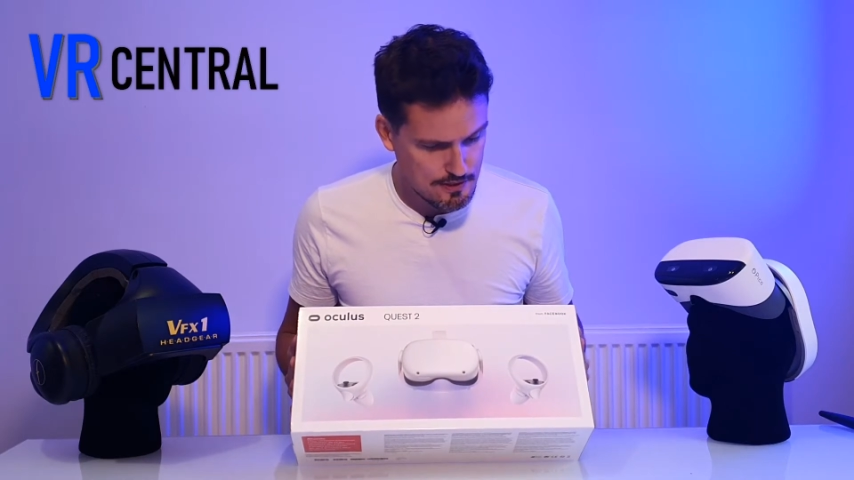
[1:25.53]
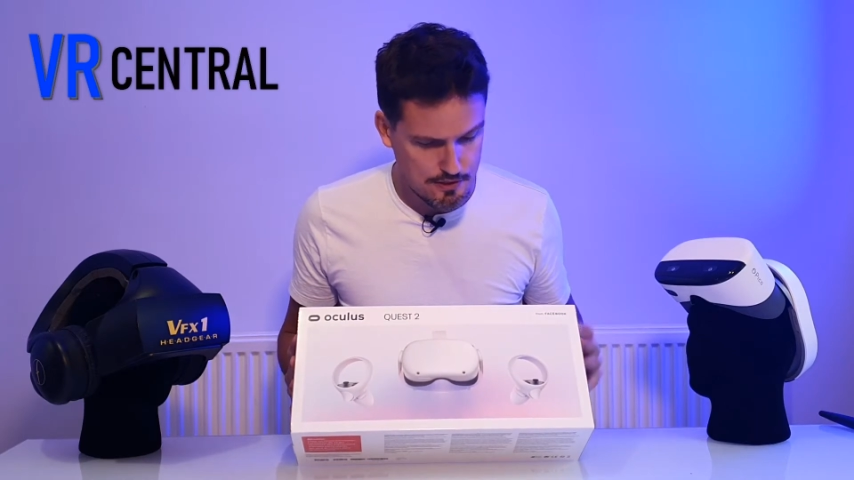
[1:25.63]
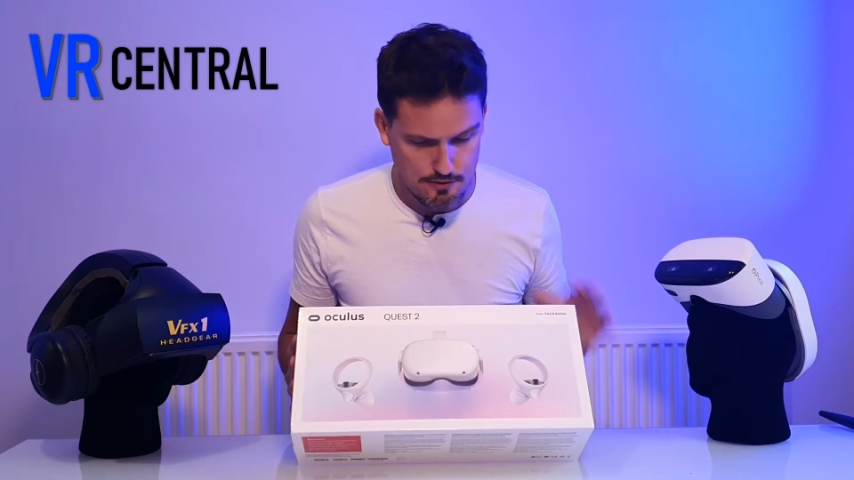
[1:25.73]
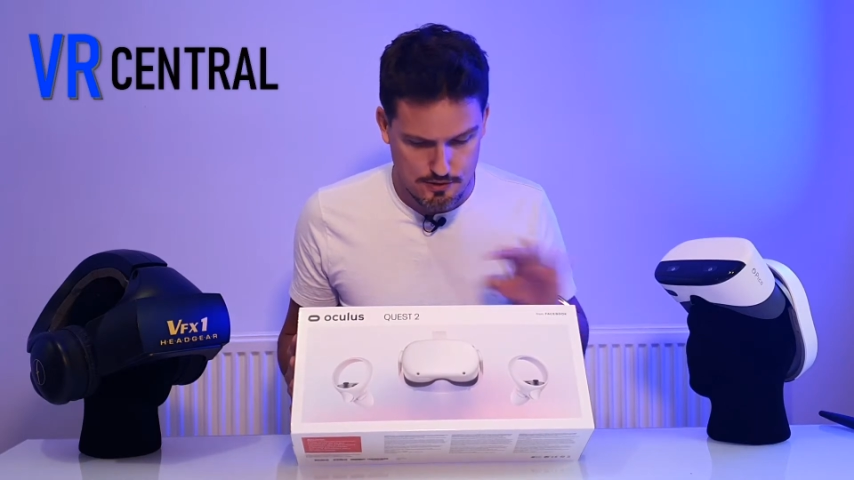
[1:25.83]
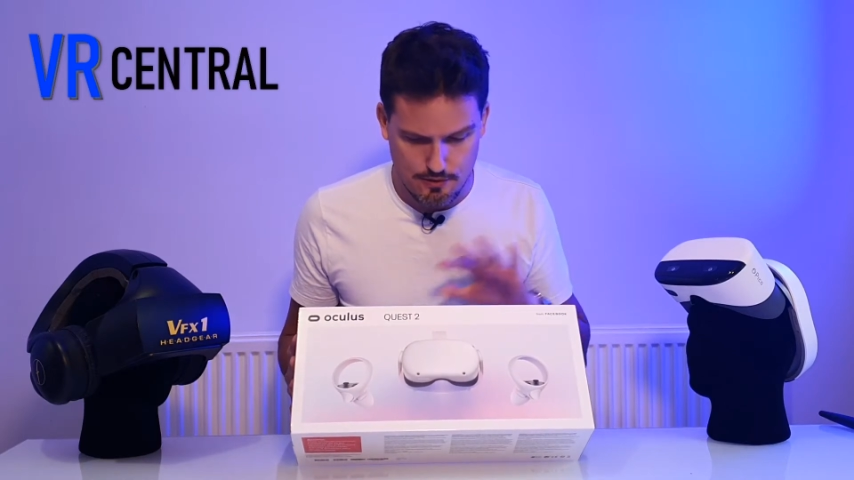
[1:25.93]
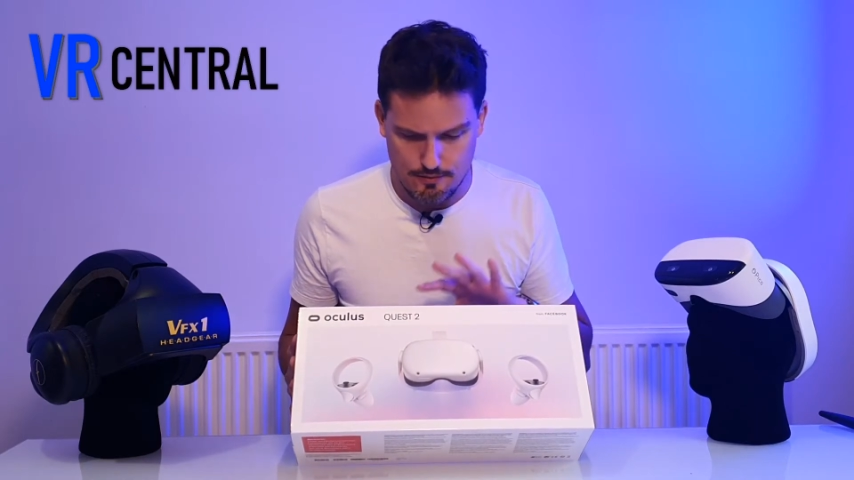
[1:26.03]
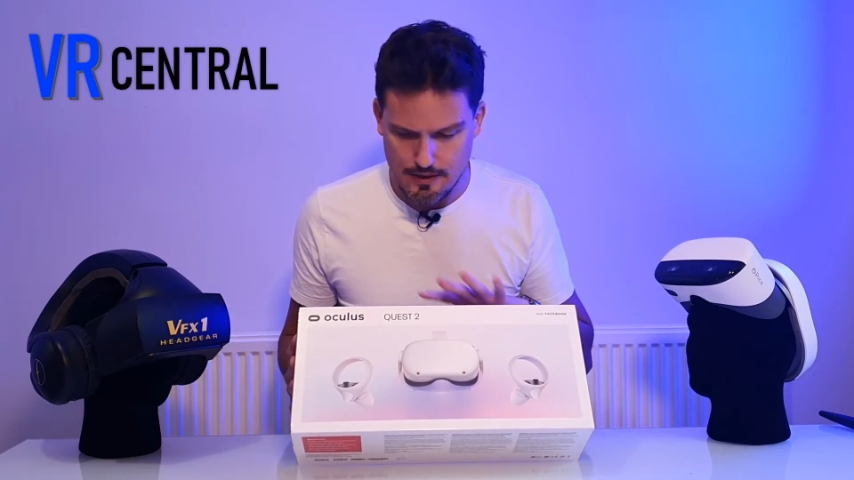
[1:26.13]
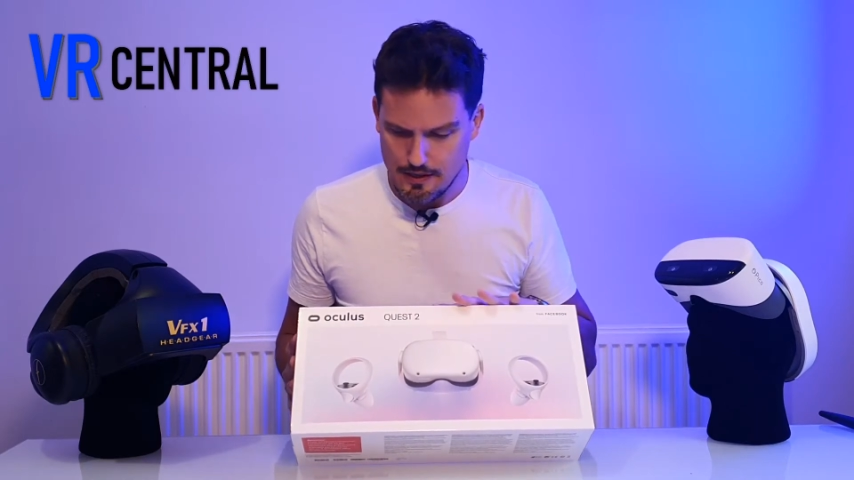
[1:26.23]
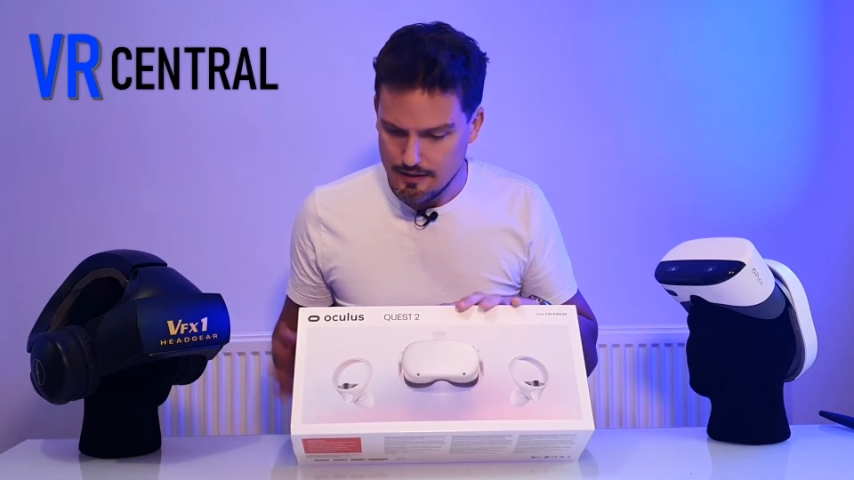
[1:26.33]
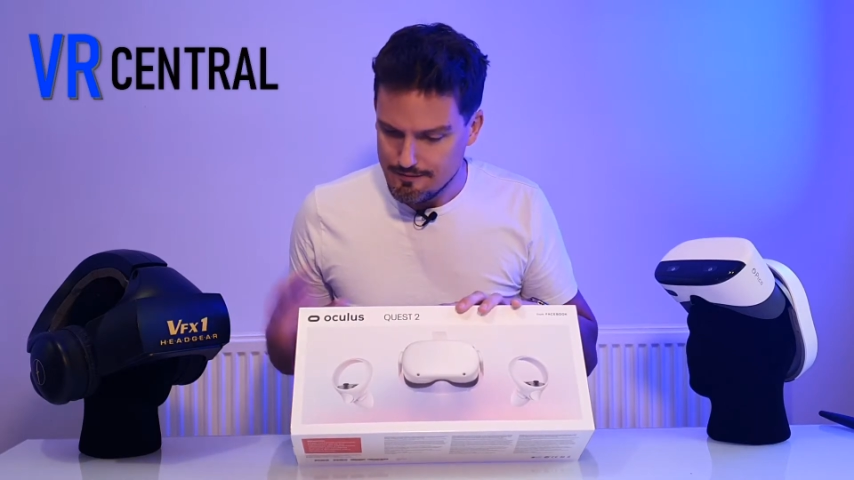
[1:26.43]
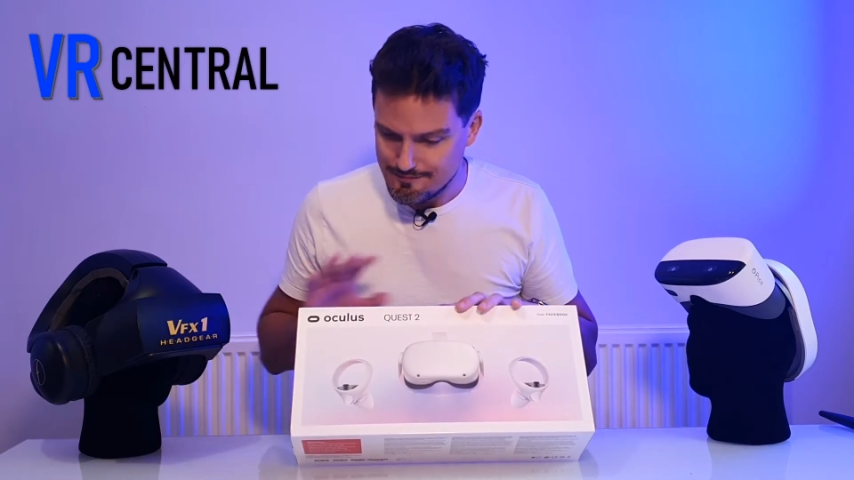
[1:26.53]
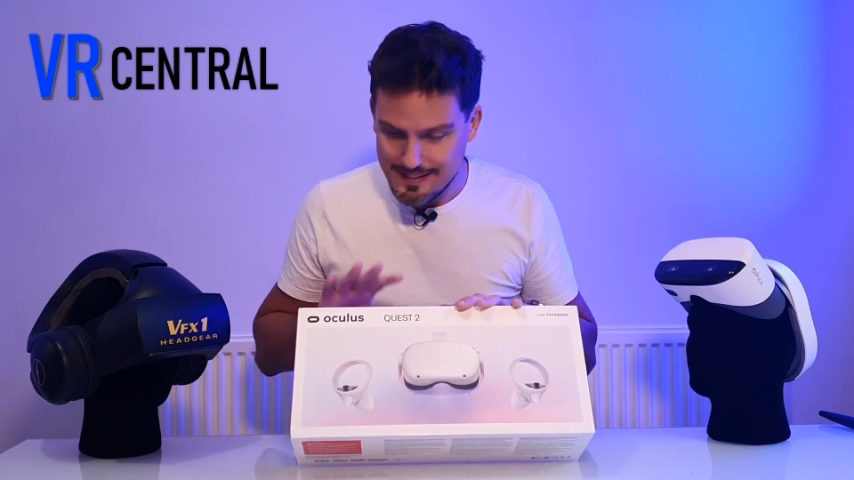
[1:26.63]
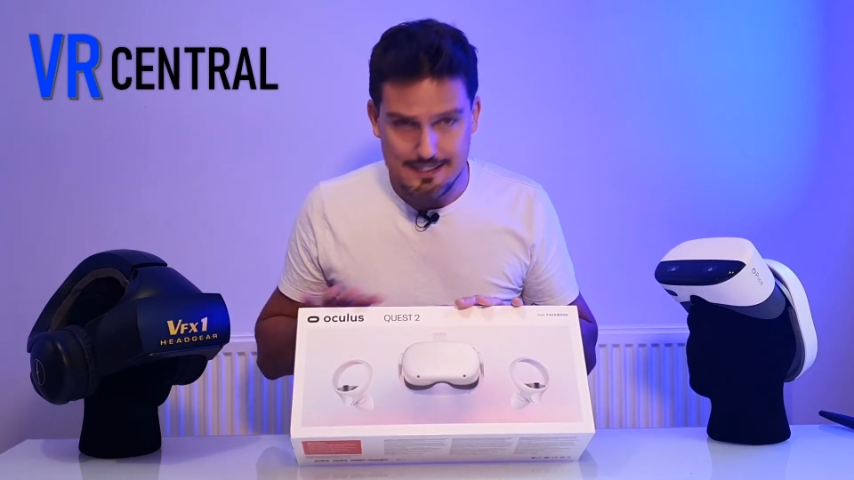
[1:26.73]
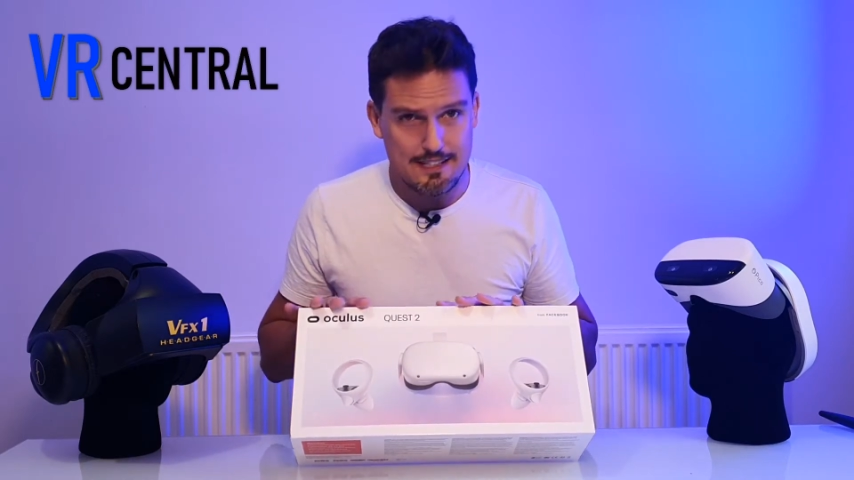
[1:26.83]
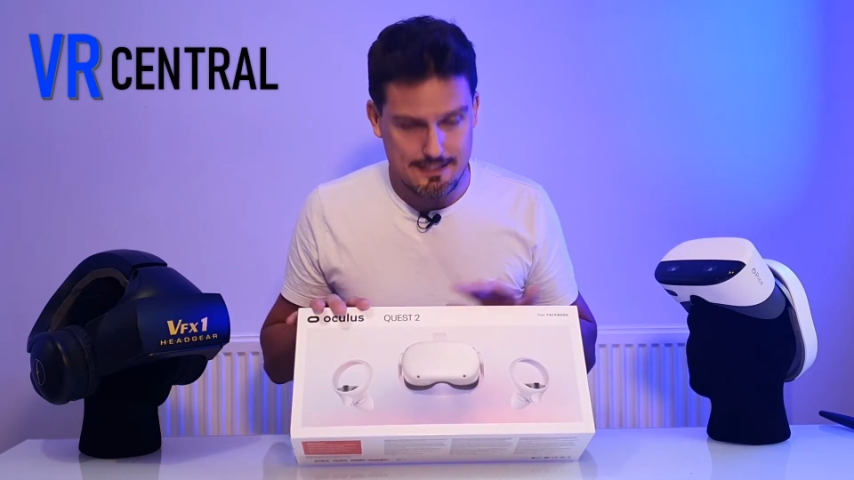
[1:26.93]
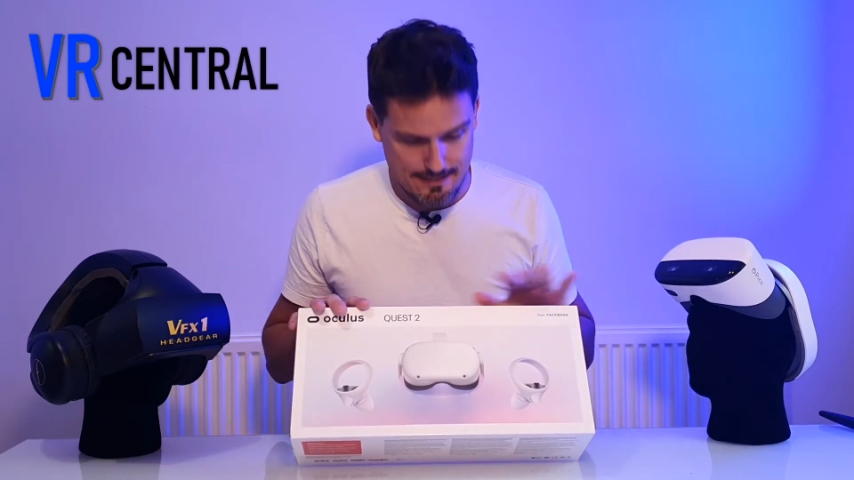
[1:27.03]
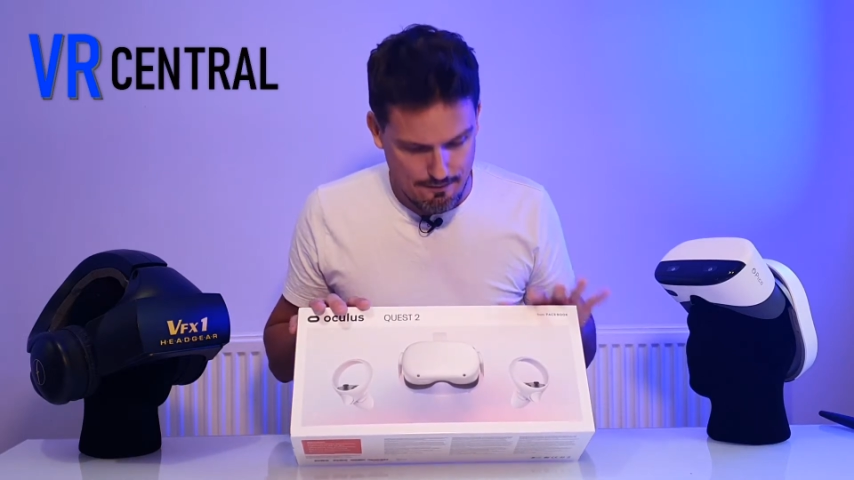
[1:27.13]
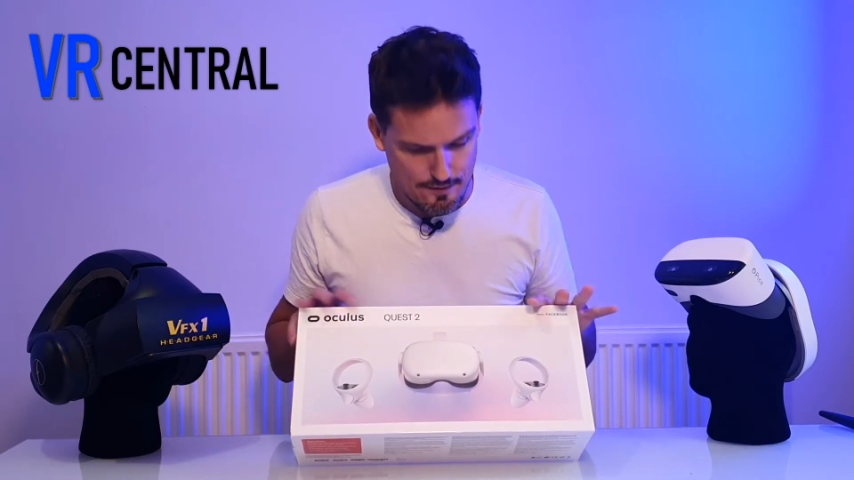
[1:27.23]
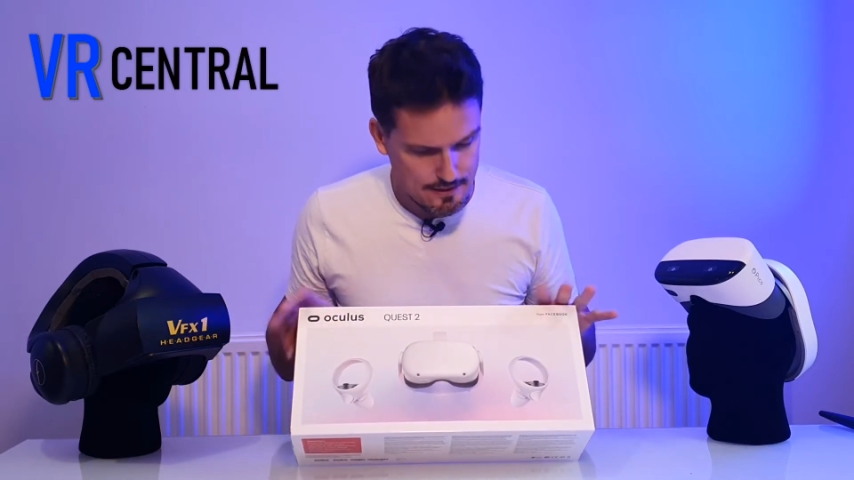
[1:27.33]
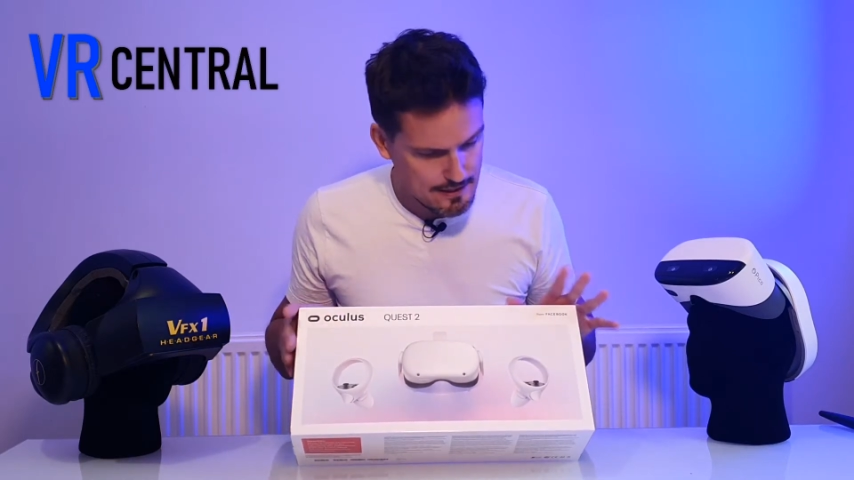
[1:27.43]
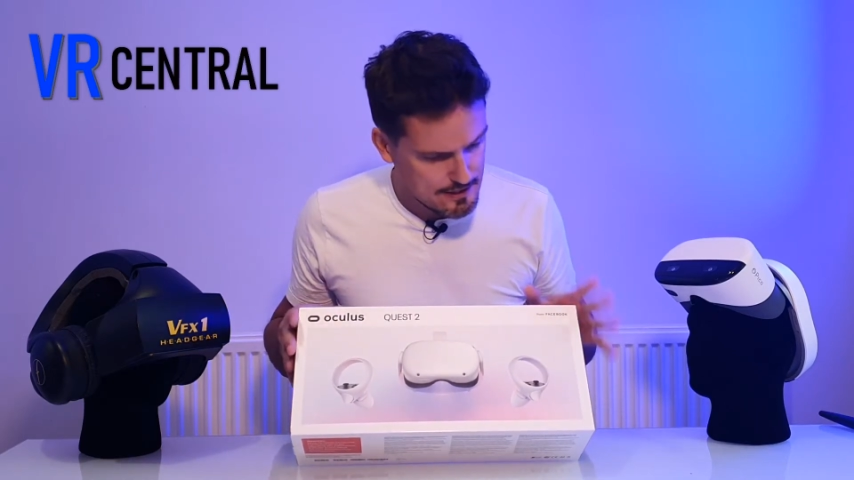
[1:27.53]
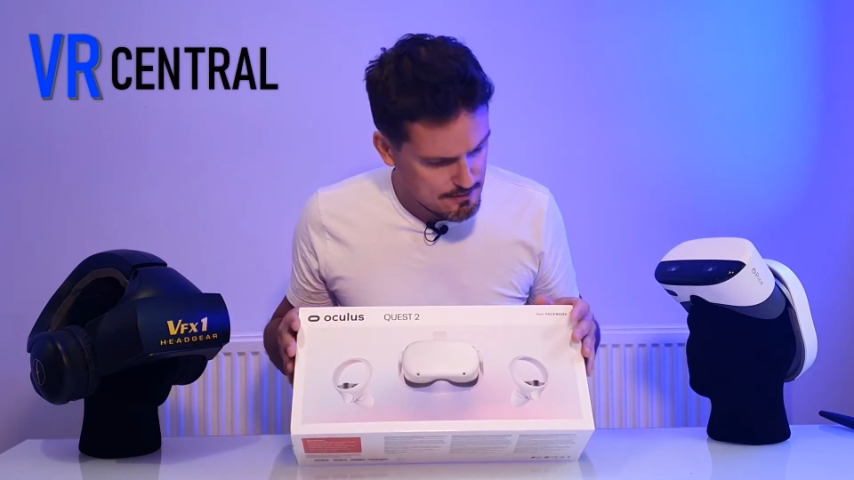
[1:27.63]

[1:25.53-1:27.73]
2. So this is definitely